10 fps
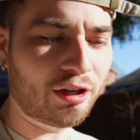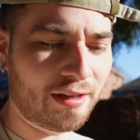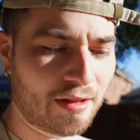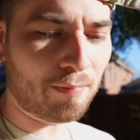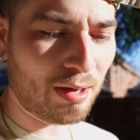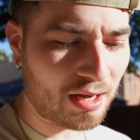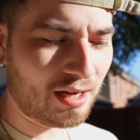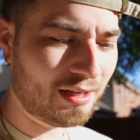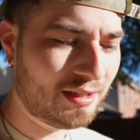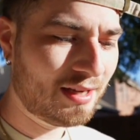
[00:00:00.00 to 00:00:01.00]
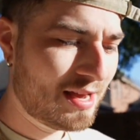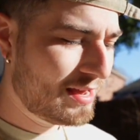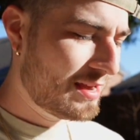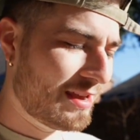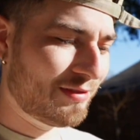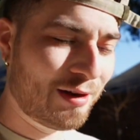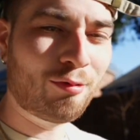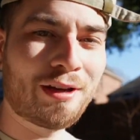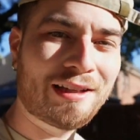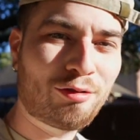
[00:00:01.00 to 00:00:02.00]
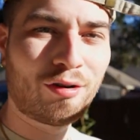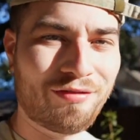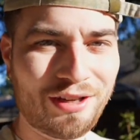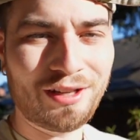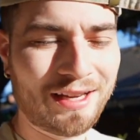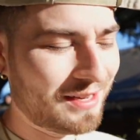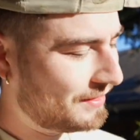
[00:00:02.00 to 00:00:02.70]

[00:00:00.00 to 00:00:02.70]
in the pond, and then we'll get to revealing